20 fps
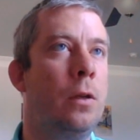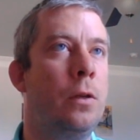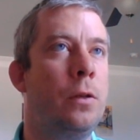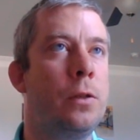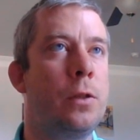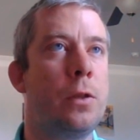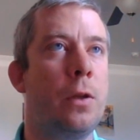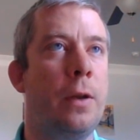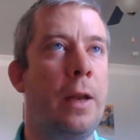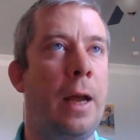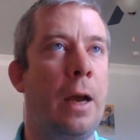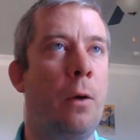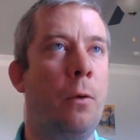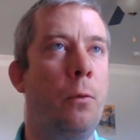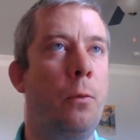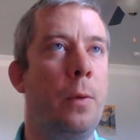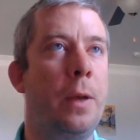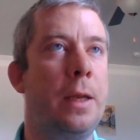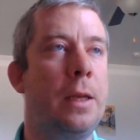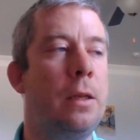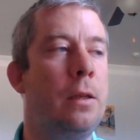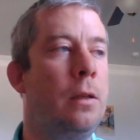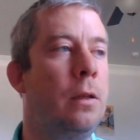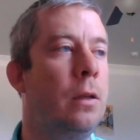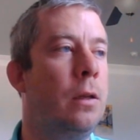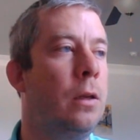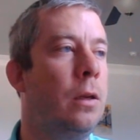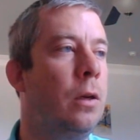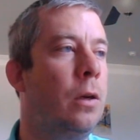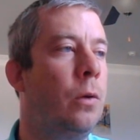So now when we,
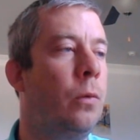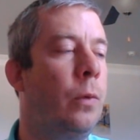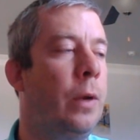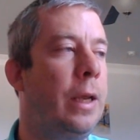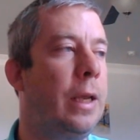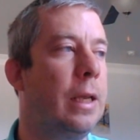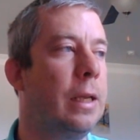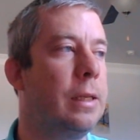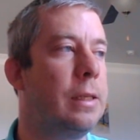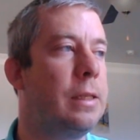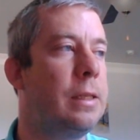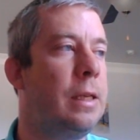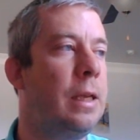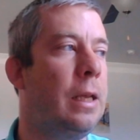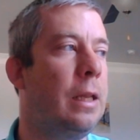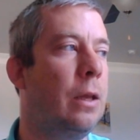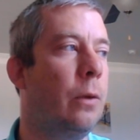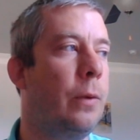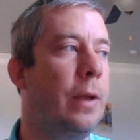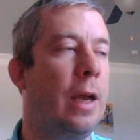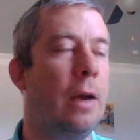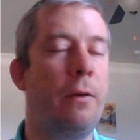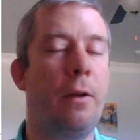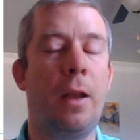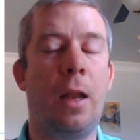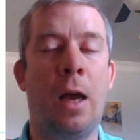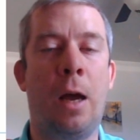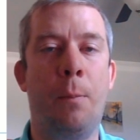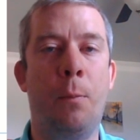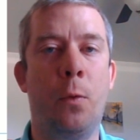we can see that we have a
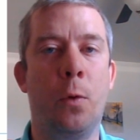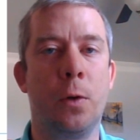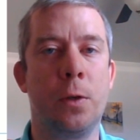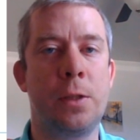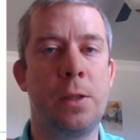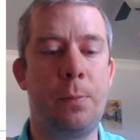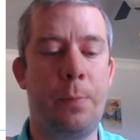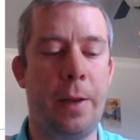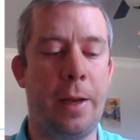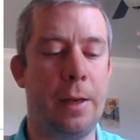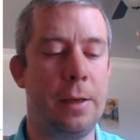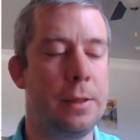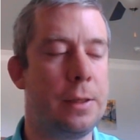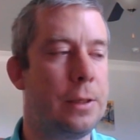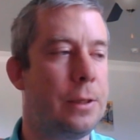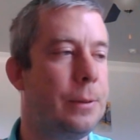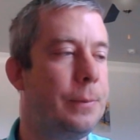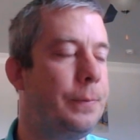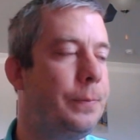lot more space.